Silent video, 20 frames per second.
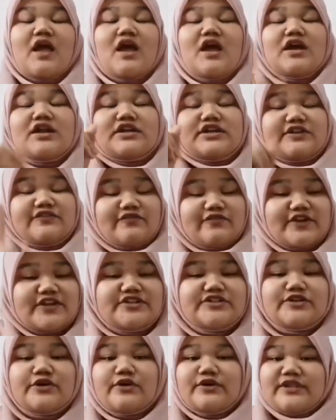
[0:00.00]
Deflation,
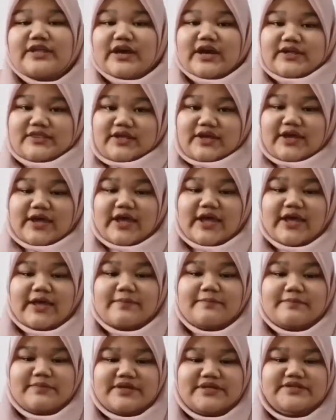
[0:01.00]
on the other hand,
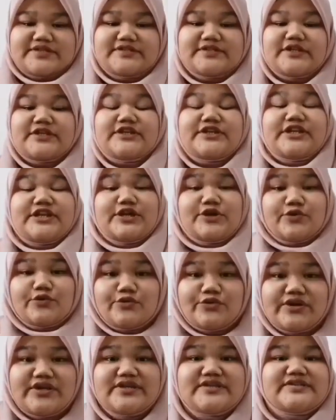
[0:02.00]
means the
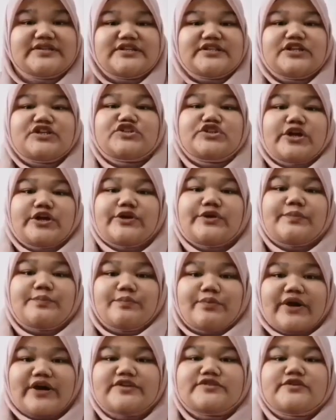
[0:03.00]
decrease in the general
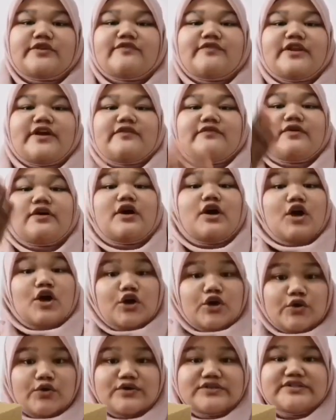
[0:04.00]
price of level
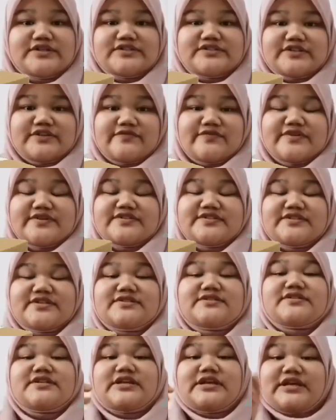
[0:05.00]
goods and services
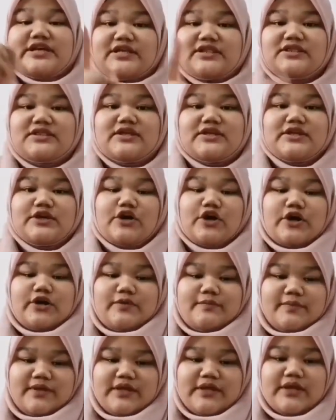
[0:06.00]
in the
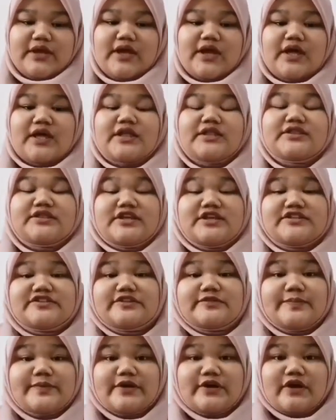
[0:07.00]
economy. This is
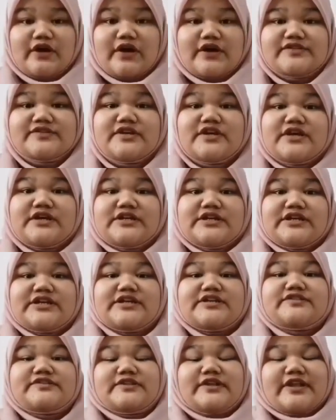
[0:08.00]
because
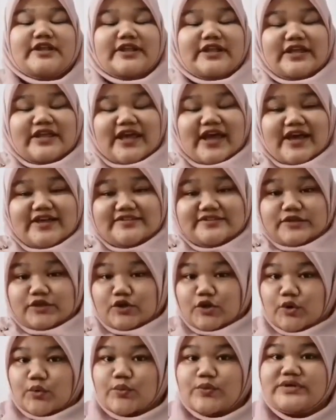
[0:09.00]
it has
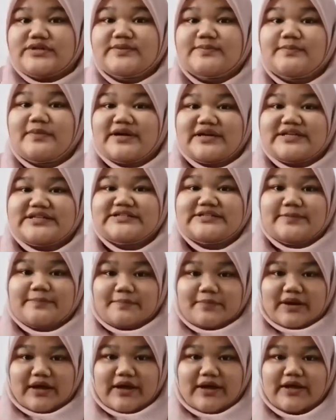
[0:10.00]
lower money
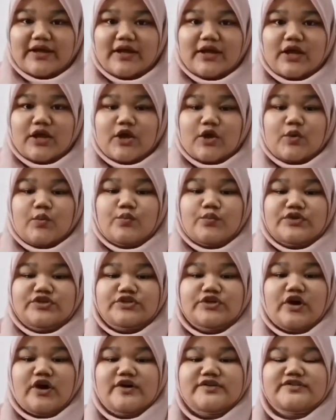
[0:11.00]
supply, which
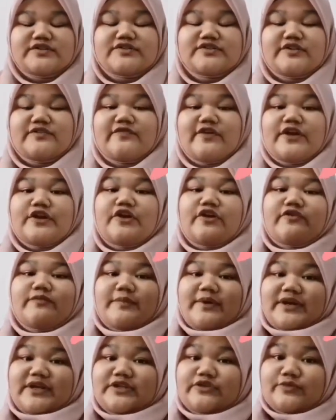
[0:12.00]
causes the value of
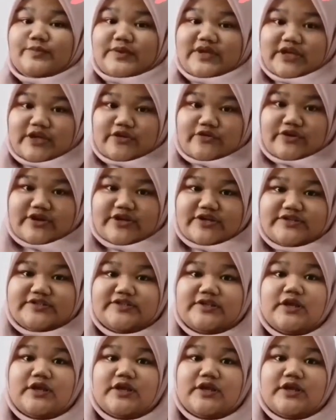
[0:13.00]
money to be increased,